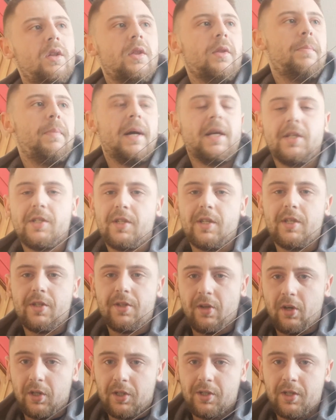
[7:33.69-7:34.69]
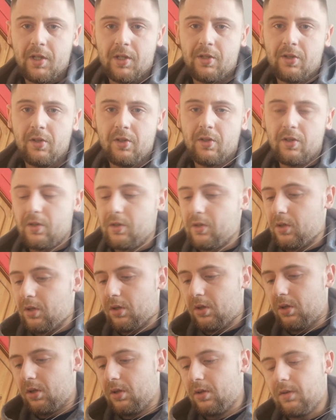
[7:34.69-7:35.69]
bait sits nice distance
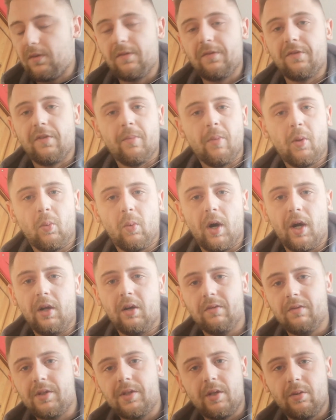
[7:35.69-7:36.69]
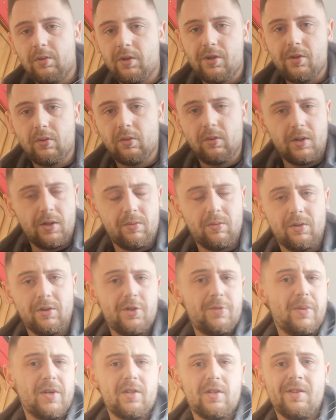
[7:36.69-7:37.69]
from the weight, obviously, which you always want,
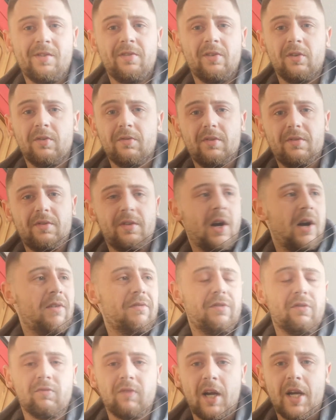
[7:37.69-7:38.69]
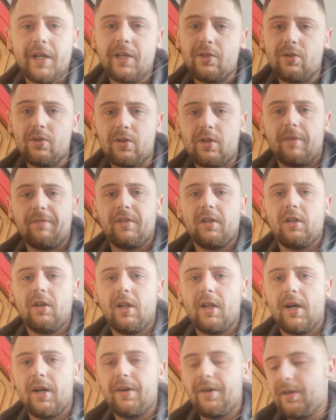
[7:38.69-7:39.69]
especially if you're going for rays or something like
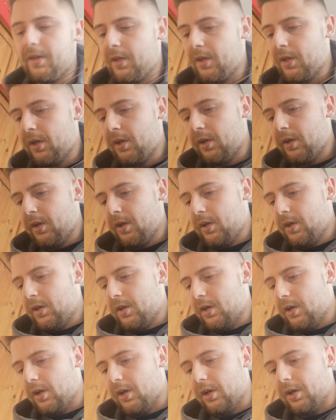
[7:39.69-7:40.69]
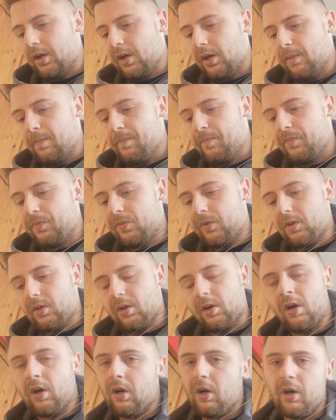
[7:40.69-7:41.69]
that. And
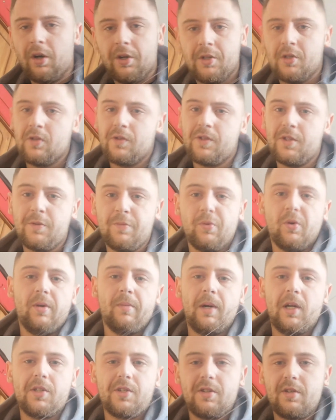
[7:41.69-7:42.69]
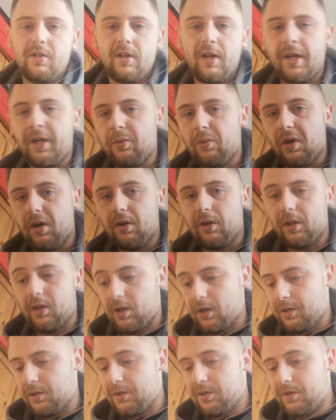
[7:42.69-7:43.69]
I use this pretty much anywhere I
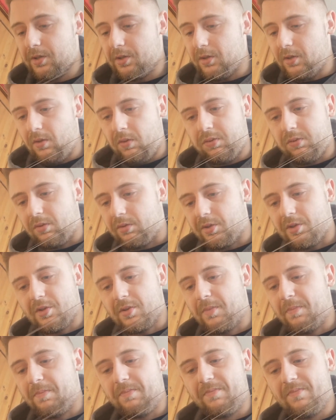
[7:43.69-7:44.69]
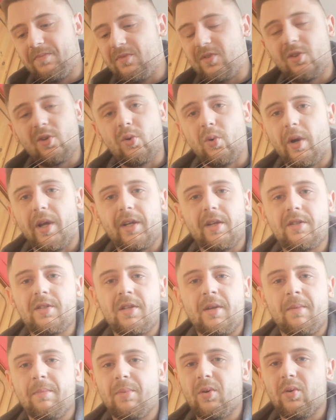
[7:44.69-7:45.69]
go. It's just quick,
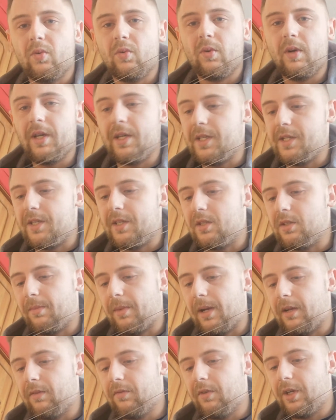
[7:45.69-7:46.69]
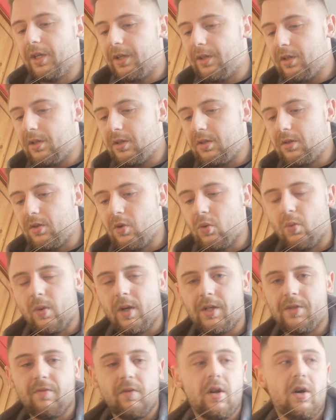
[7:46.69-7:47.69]
simple, easy to make rig,
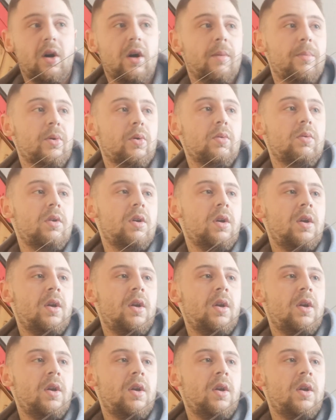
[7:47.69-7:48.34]
always reliable.